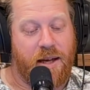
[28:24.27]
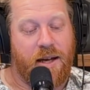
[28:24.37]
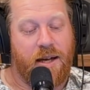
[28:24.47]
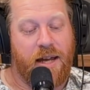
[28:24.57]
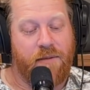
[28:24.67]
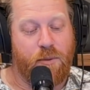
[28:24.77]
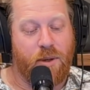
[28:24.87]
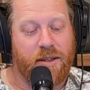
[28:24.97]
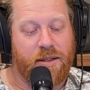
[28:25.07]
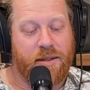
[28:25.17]

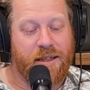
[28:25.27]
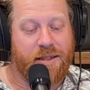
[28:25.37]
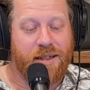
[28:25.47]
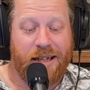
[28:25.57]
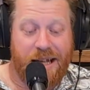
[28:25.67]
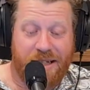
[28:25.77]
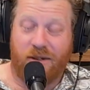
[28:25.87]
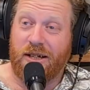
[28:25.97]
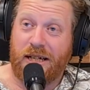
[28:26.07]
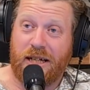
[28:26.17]
Everyone listening has
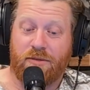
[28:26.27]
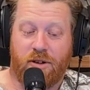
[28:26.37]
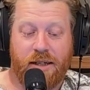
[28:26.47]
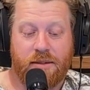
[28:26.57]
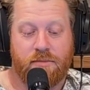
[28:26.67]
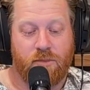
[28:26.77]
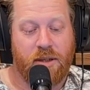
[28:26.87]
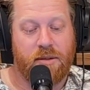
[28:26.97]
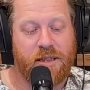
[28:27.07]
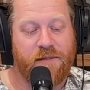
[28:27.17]
an idea, right?
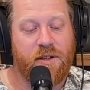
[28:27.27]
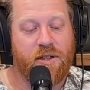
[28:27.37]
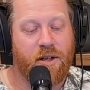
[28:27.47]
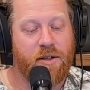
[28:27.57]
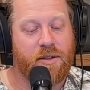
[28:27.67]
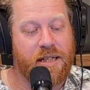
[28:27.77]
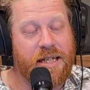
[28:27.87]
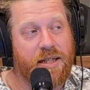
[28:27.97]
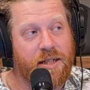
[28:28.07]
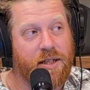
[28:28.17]
Well, if you don't,
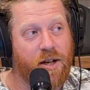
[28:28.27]
either